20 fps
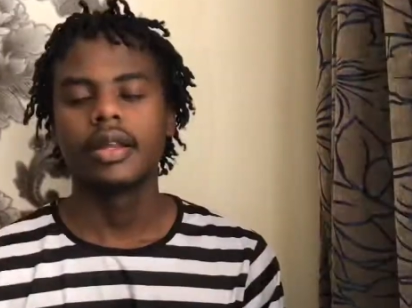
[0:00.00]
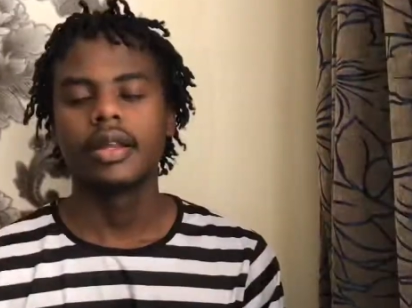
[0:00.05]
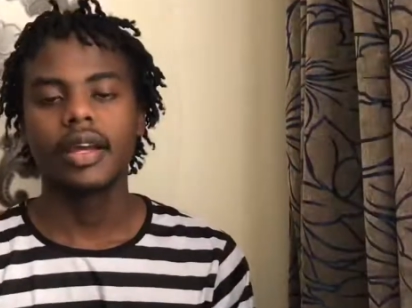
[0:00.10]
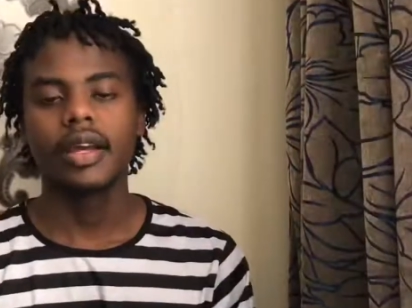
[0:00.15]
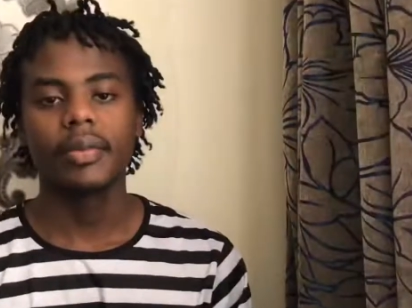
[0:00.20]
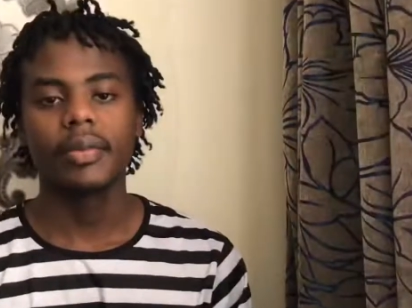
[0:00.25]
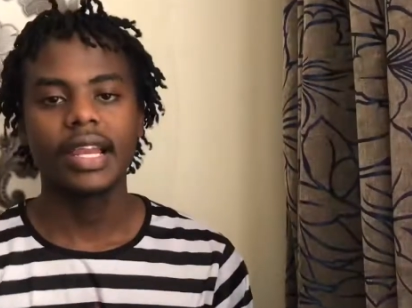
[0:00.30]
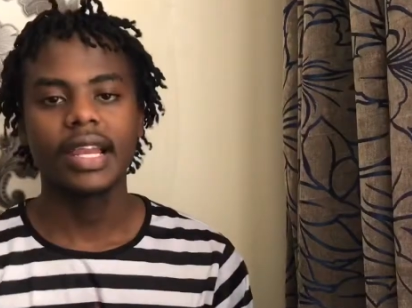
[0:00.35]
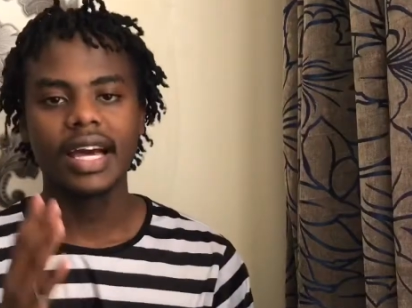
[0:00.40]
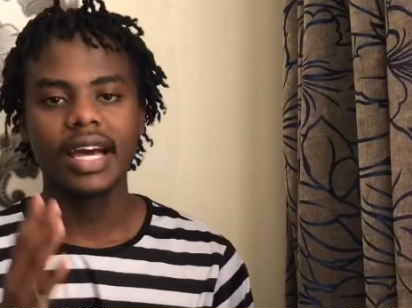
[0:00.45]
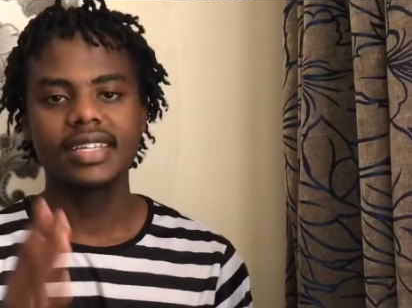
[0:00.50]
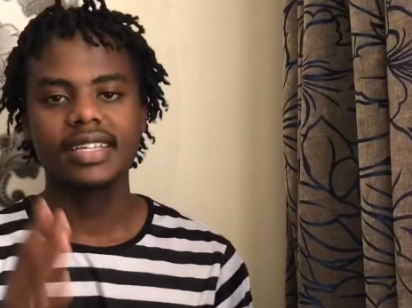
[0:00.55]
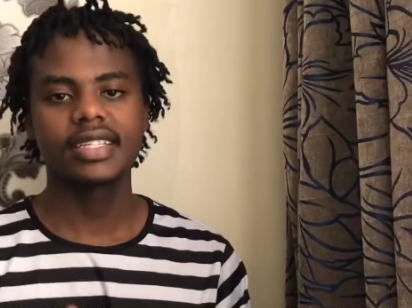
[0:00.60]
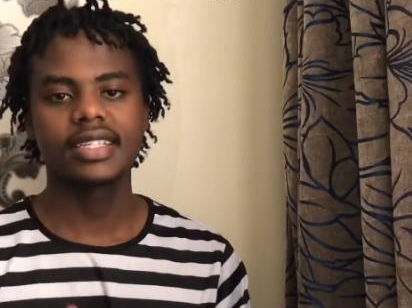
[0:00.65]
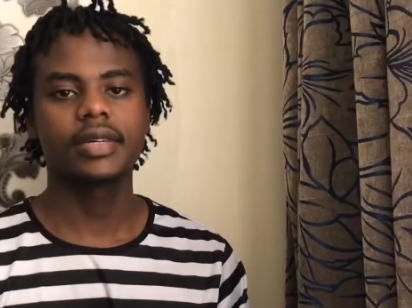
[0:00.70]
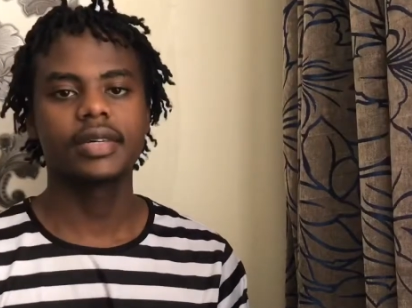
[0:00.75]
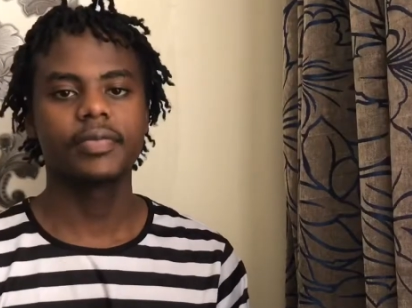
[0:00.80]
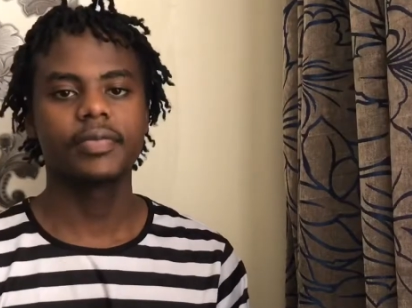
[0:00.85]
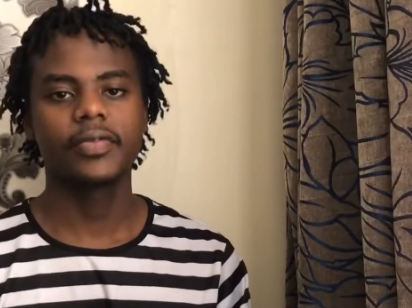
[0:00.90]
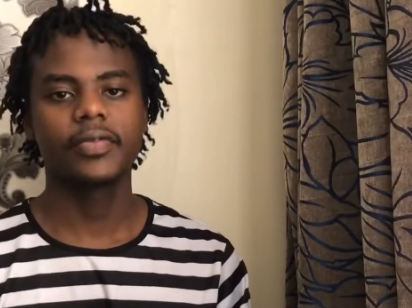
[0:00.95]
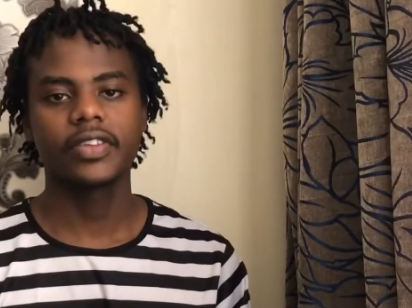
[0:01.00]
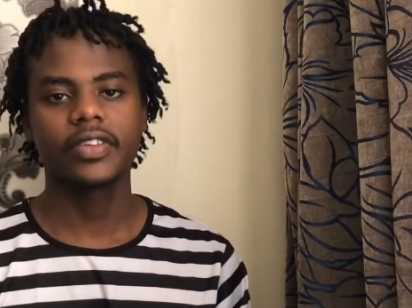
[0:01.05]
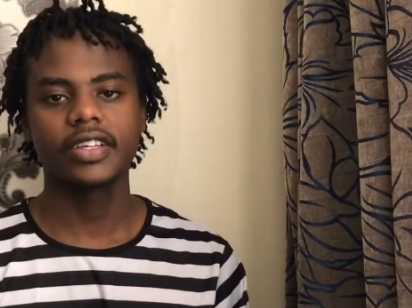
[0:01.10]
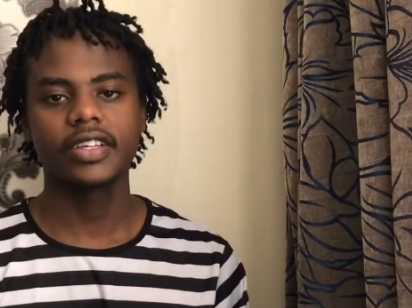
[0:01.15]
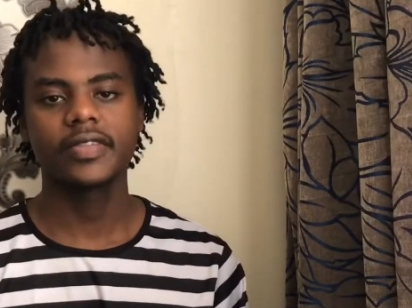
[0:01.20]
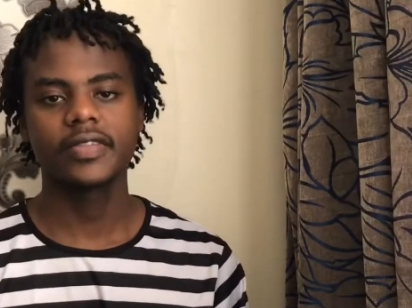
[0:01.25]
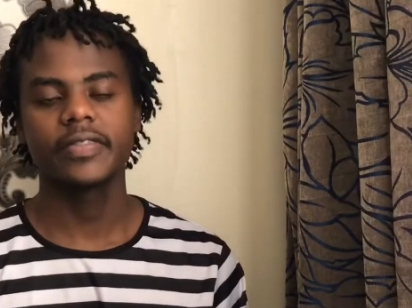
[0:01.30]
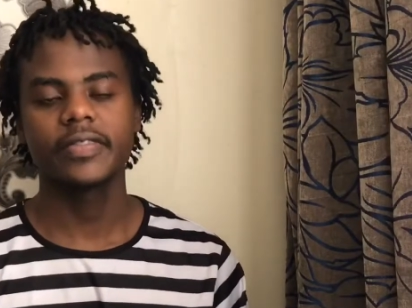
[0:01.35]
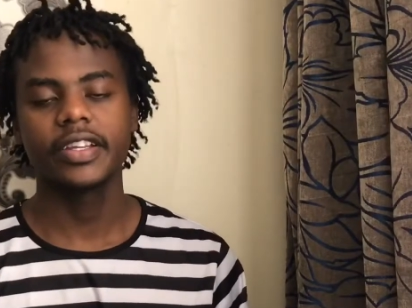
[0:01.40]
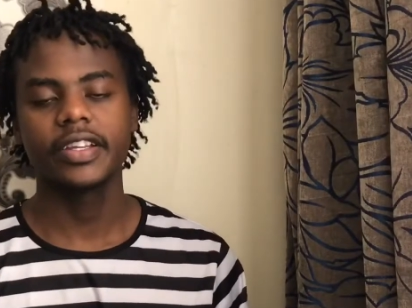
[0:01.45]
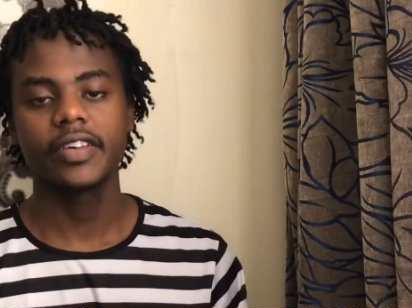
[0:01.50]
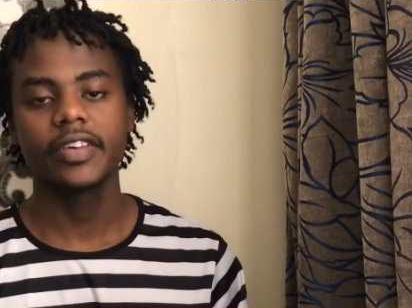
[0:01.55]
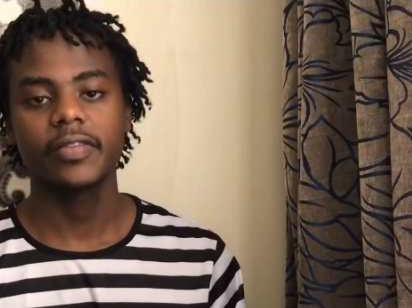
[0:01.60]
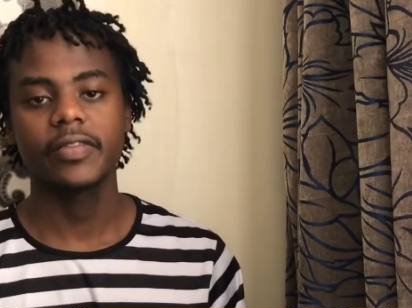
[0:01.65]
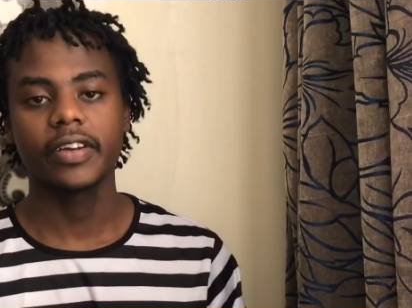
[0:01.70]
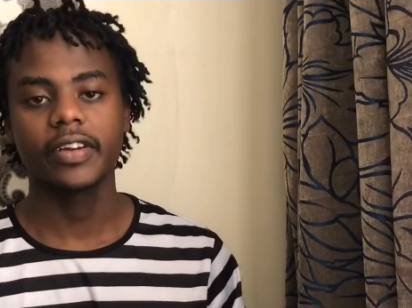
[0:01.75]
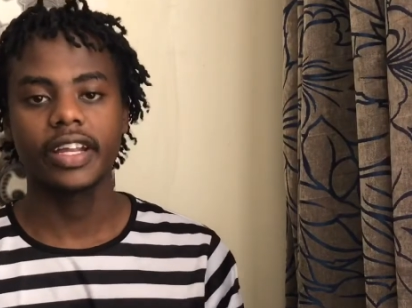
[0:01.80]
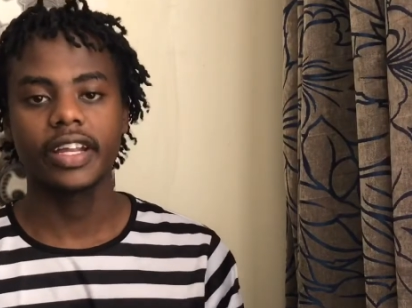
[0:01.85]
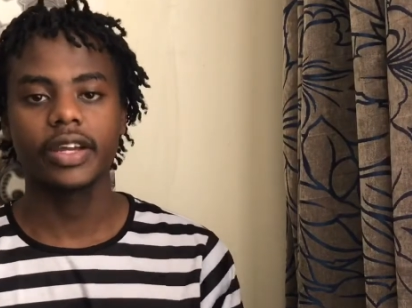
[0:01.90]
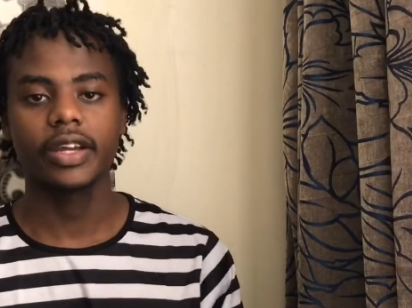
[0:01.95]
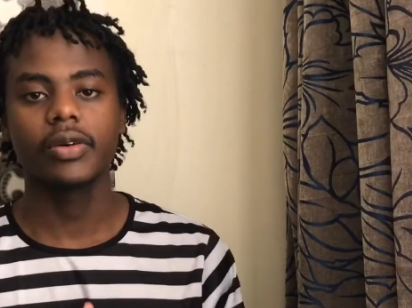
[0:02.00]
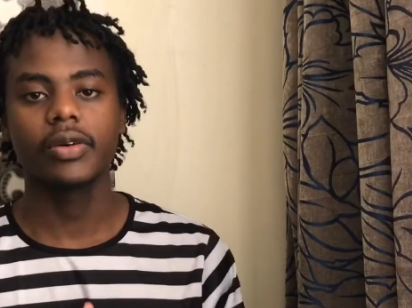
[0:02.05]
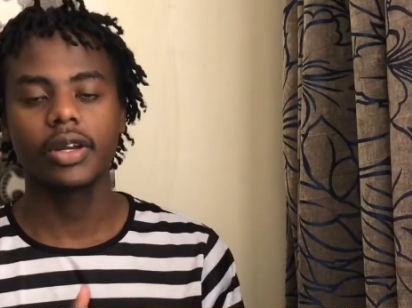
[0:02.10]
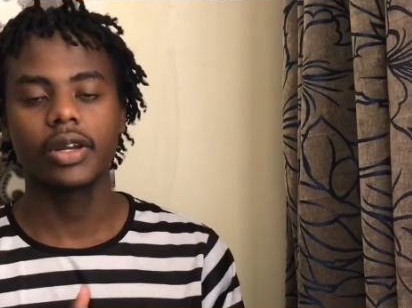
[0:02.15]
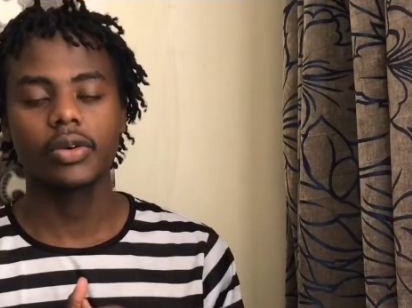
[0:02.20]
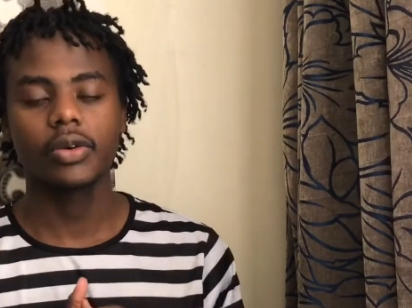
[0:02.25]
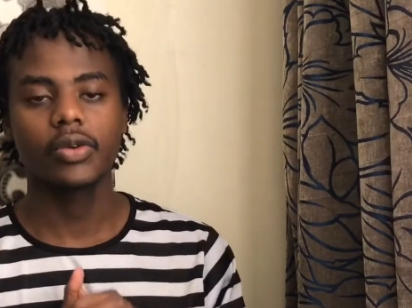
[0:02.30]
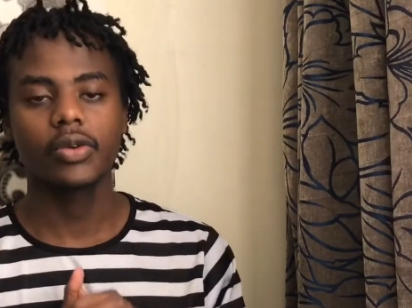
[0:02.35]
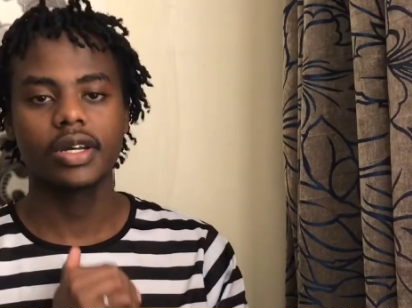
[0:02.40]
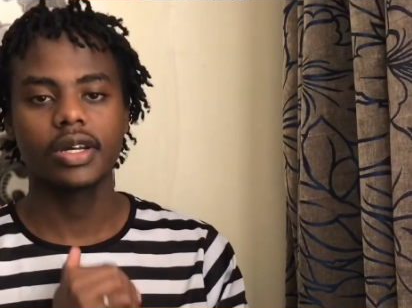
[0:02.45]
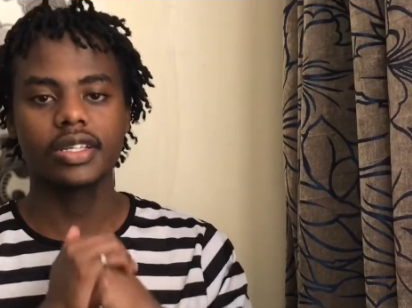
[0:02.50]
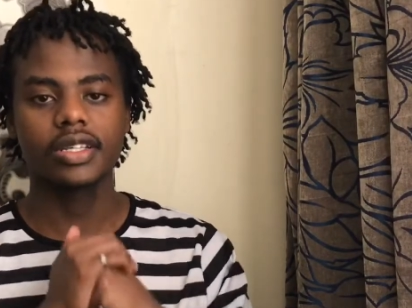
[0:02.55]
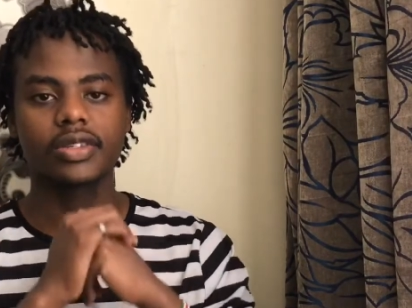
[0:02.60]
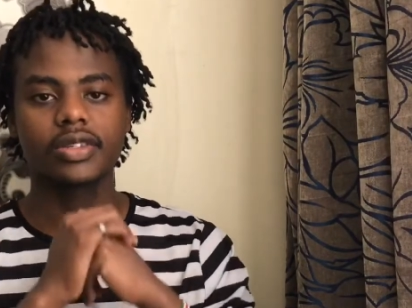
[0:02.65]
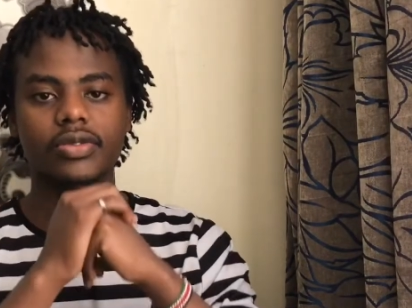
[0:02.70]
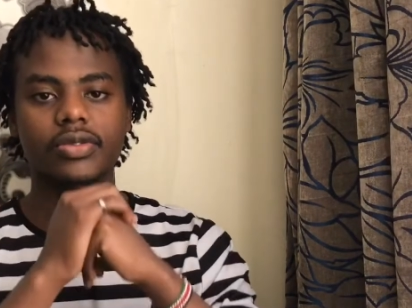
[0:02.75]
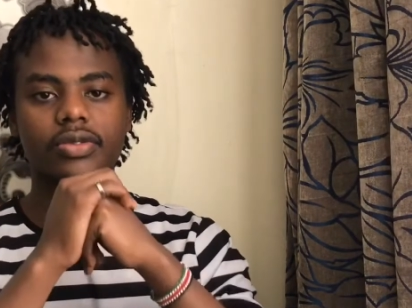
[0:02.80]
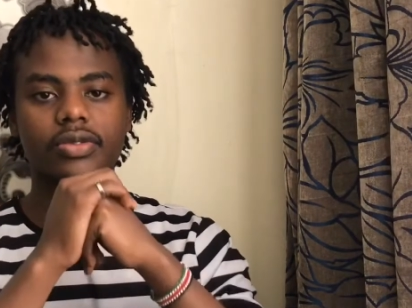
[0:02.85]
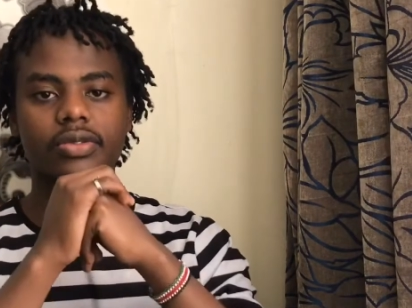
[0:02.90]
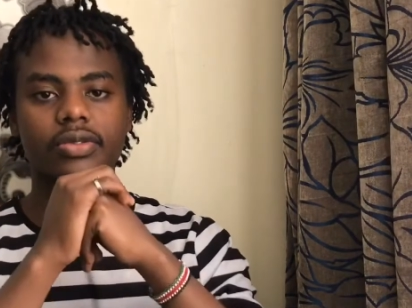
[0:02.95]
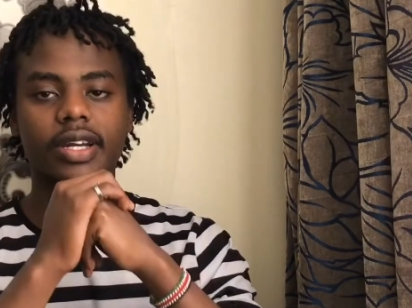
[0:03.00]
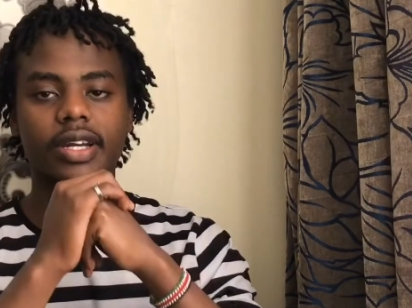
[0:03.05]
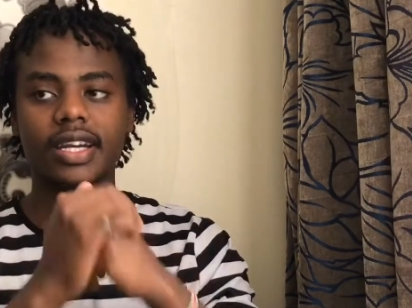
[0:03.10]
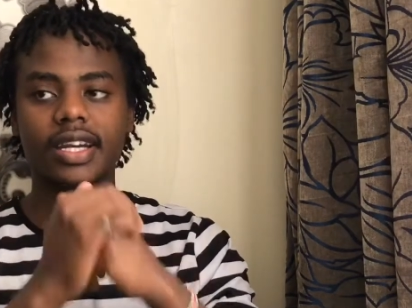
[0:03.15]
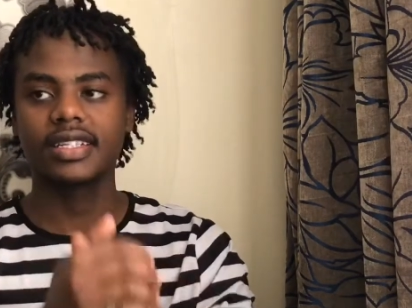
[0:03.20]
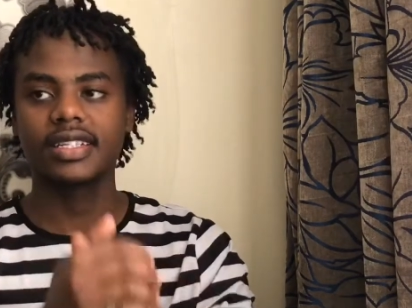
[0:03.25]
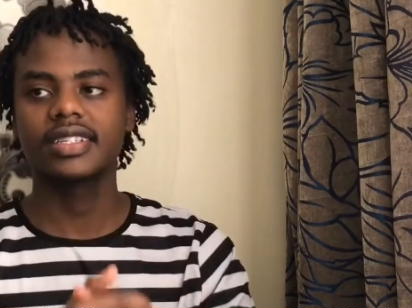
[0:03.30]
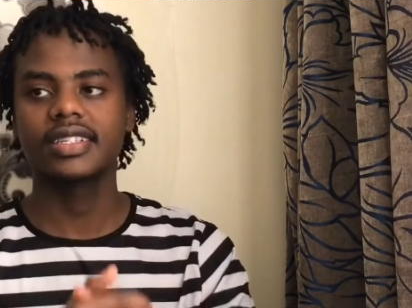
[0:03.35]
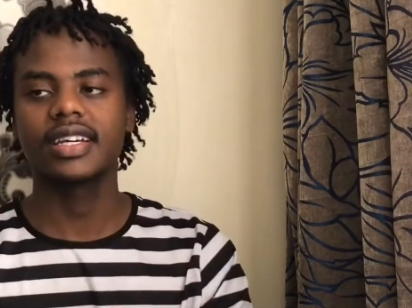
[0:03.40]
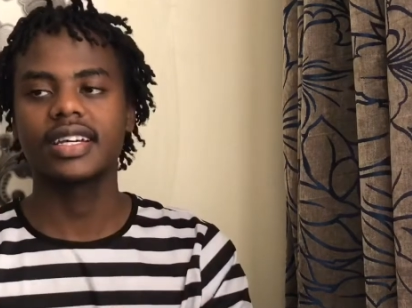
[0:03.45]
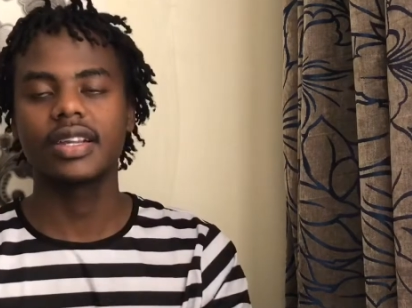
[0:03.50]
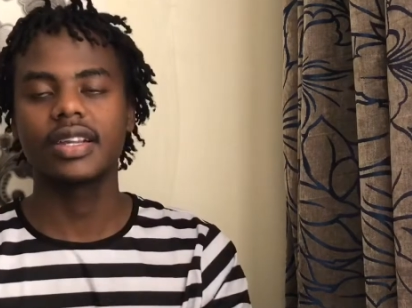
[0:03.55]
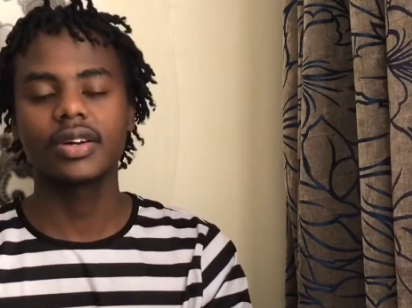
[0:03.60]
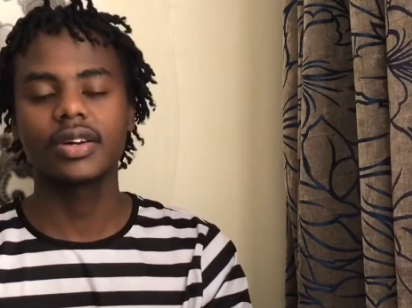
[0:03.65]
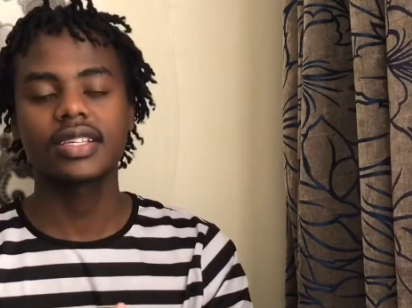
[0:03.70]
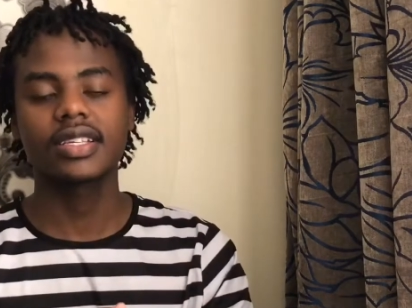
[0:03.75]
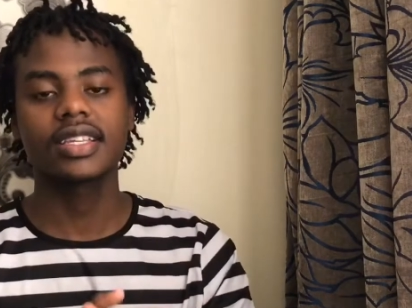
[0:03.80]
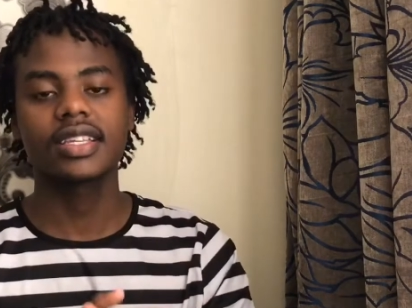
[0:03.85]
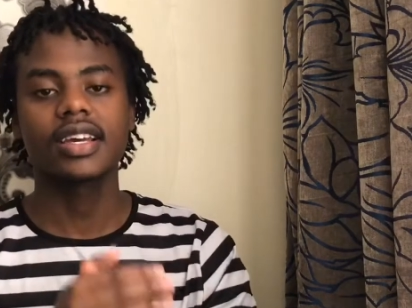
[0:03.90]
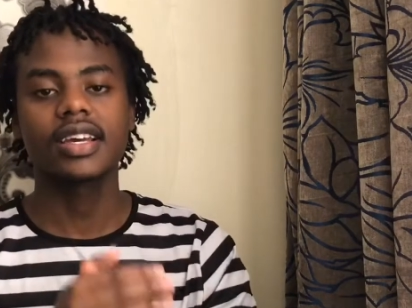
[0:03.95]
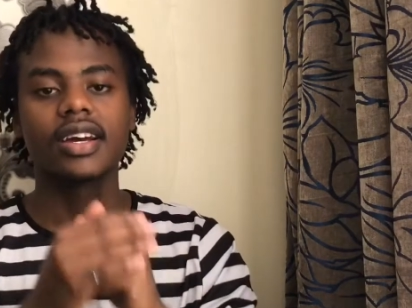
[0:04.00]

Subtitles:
Now my last tip for this video, for anyone who wants to get dreadlocks,